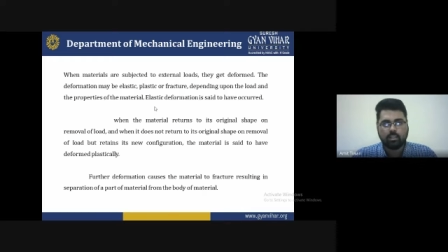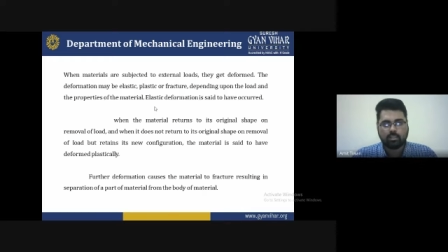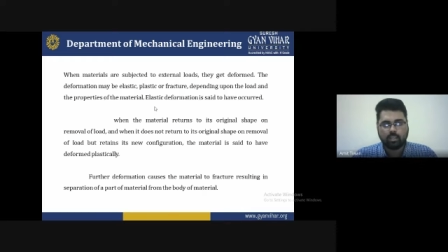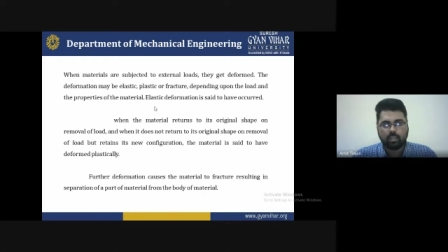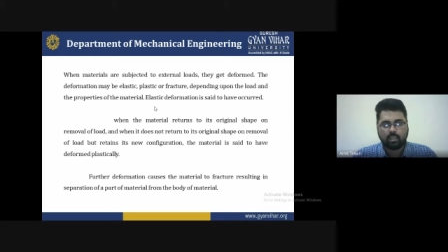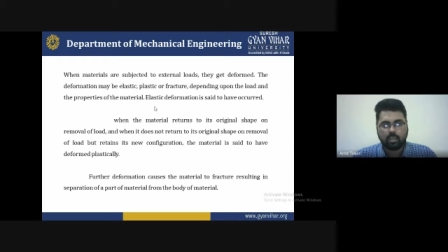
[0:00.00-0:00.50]

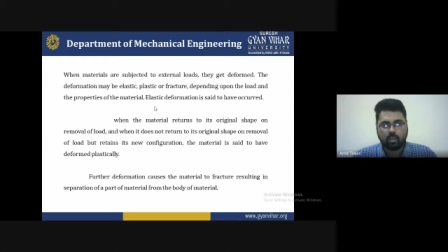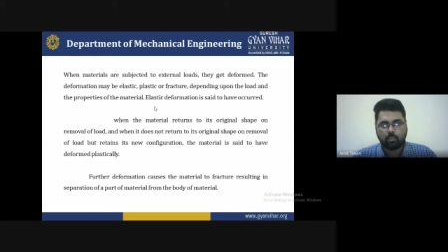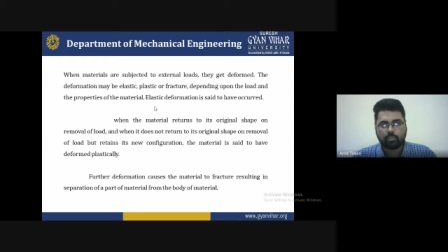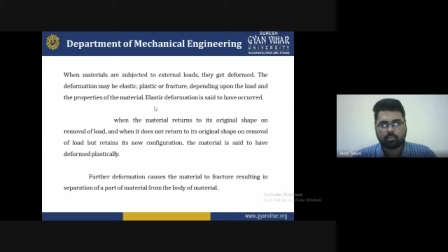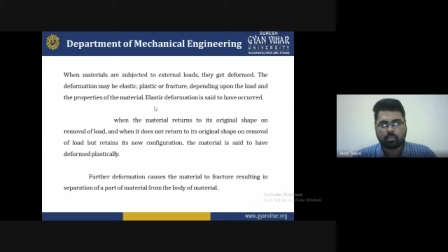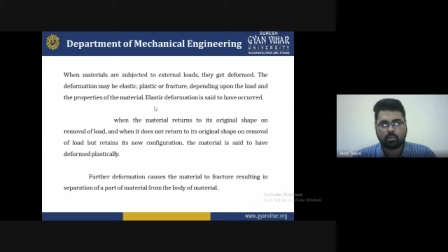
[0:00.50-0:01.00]
how
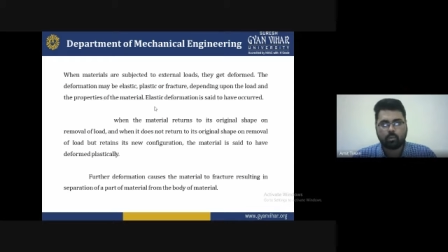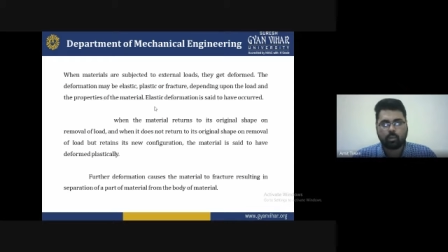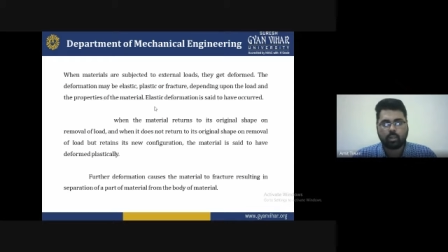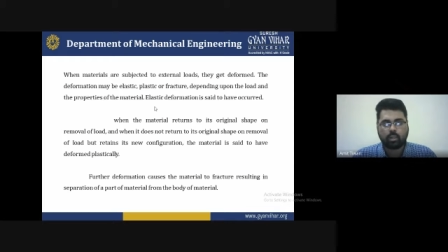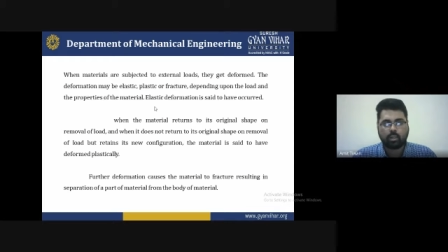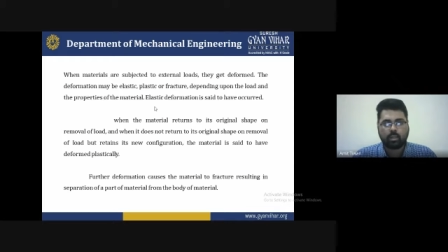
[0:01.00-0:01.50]
much load
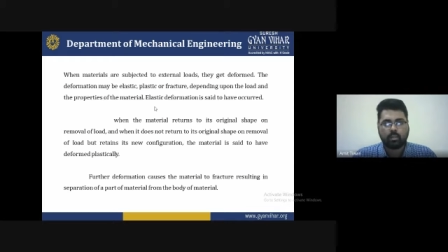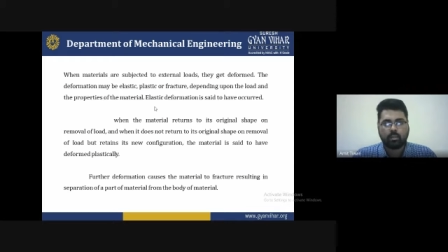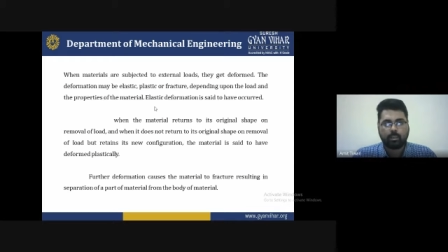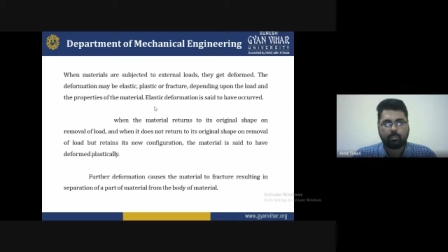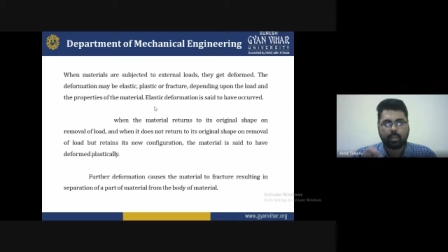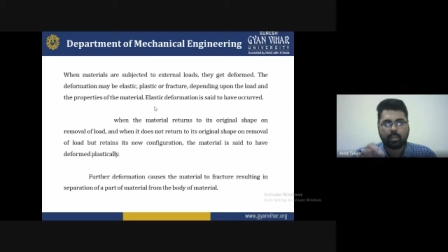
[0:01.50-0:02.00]
are
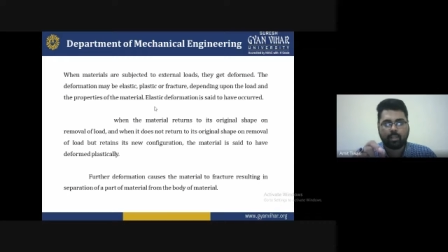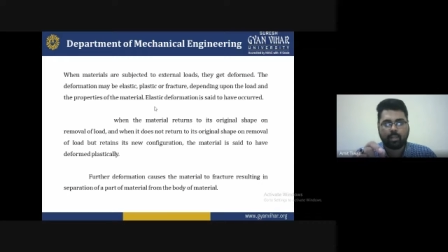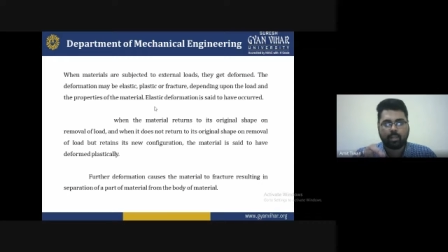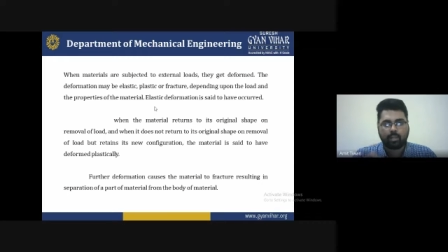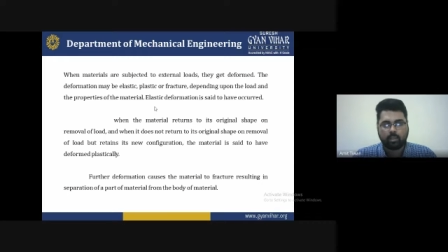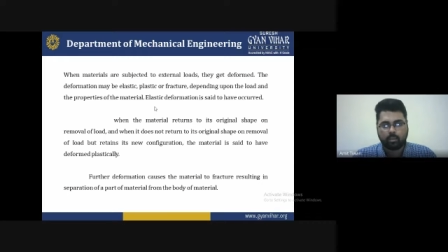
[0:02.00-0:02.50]
applying,
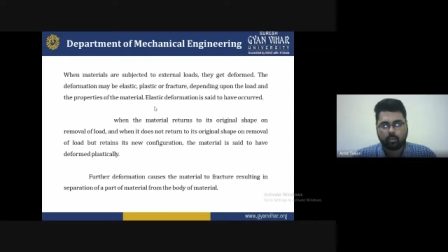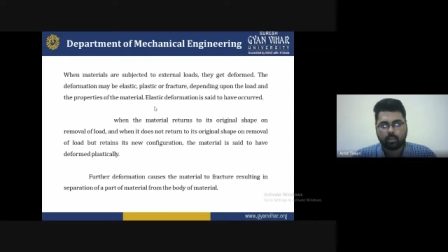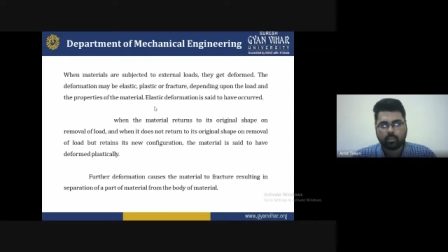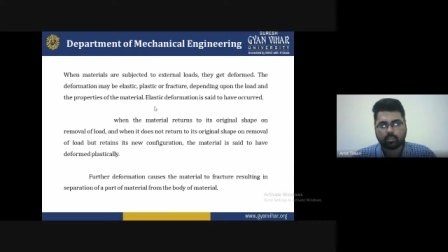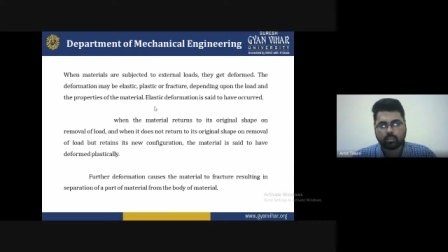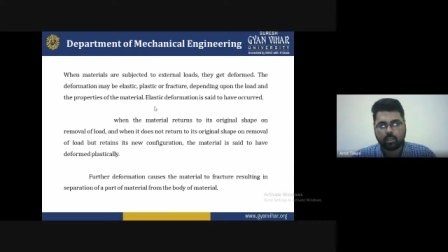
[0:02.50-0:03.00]
and during
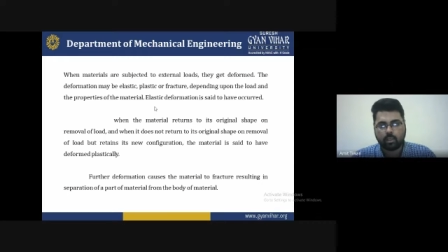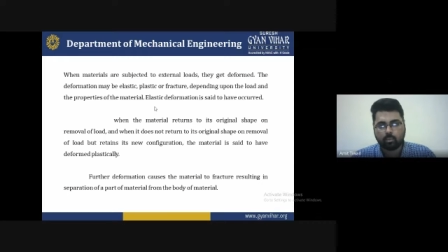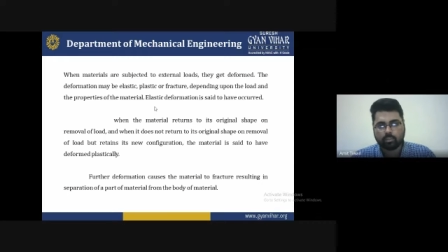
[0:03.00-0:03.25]
this how much